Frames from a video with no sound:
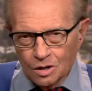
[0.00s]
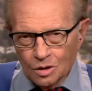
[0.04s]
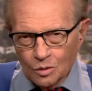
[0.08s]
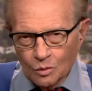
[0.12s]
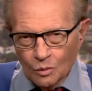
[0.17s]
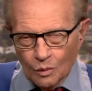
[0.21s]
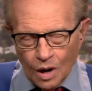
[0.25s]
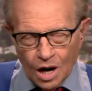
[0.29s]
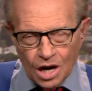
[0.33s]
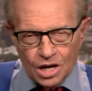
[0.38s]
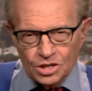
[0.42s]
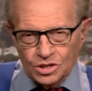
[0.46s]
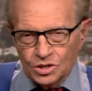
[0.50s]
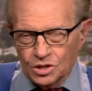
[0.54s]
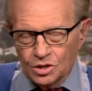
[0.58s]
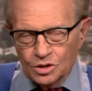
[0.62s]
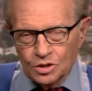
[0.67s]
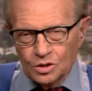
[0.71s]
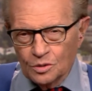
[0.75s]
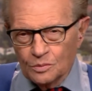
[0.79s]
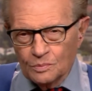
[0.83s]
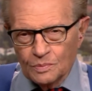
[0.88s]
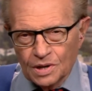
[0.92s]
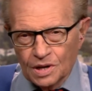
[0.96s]
why should
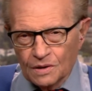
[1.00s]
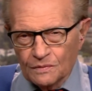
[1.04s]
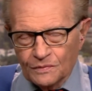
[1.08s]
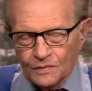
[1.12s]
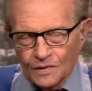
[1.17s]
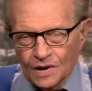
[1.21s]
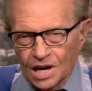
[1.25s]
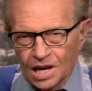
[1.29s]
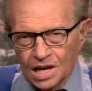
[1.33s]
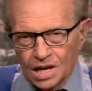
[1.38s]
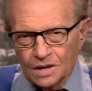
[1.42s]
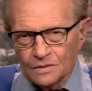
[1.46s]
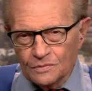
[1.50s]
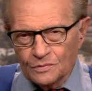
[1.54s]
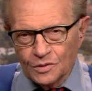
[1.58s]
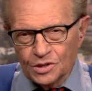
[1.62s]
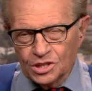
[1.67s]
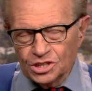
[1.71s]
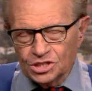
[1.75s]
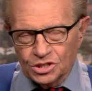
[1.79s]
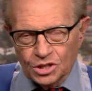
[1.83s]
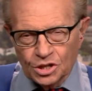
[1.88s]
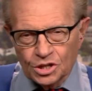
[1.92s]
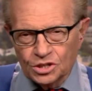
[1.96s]
you be afraid if we
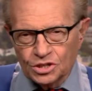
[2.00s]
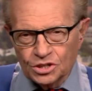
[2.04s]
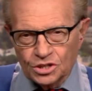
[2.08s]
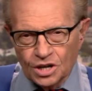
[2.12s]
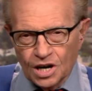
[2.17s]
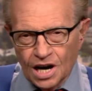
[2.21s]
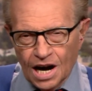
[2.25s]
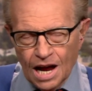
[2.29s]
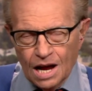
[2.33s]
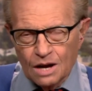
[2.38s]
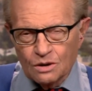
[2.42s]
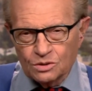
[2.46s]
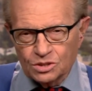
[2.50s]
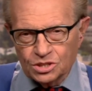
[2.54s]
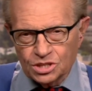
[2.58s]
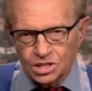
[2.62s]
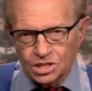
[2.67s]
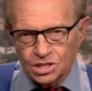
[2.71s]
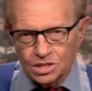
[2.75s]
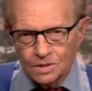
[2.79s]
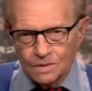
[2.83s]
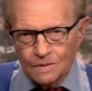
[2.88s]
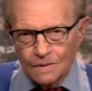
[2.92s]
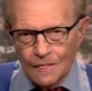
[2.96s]
search your house?